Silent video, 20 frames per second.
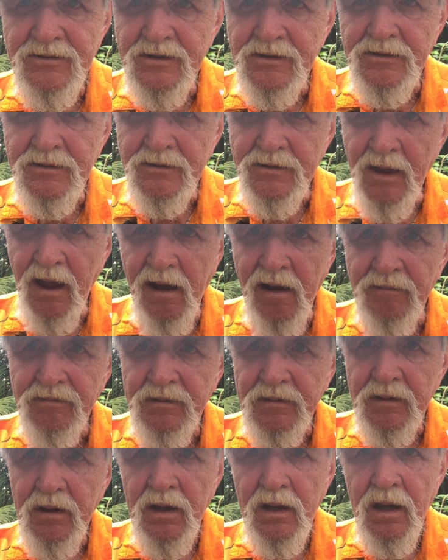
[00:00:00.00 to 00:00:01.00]
and stuff.
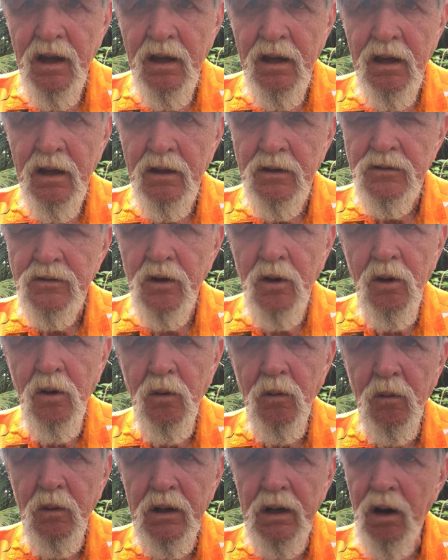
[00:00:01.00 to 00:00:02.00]
So
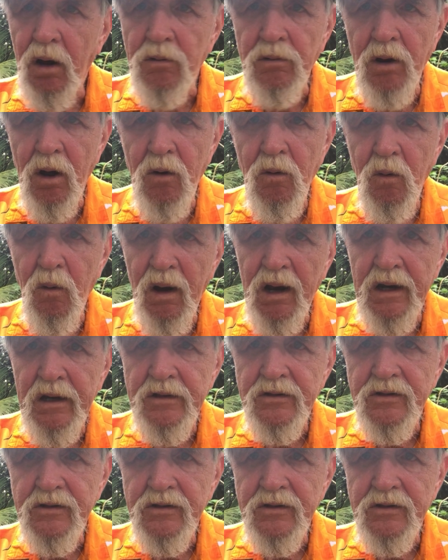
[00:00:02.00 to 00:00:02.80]
we don't know what it's